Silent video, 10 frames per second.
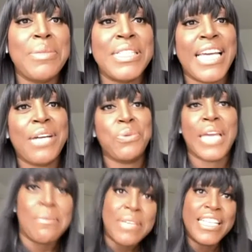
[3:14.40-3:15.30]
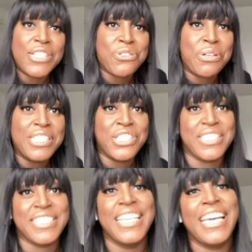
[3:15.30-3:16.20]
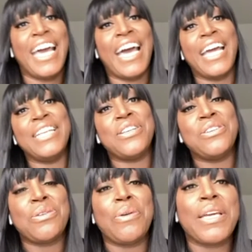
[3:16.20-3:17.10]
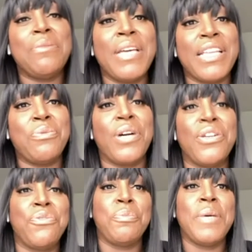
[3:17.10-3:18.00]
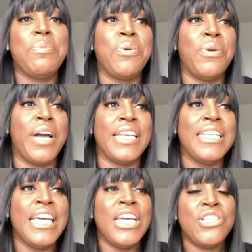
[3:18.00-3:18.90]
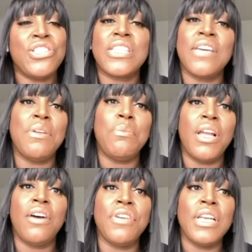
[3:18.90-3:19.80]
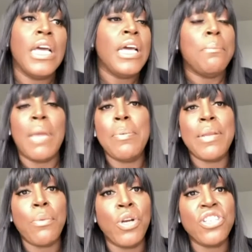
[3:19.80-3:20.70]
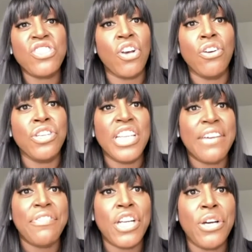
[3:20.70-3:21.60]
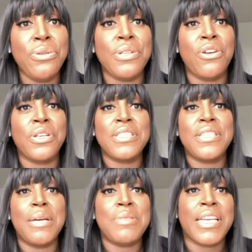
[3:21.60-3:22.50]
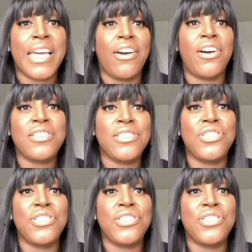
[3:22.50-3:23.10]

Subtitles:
and dad will get me in the trenches, and so I can meet the wonderful people and just give them love. And maybe they want a song. You never know. A lot of the times I get asked to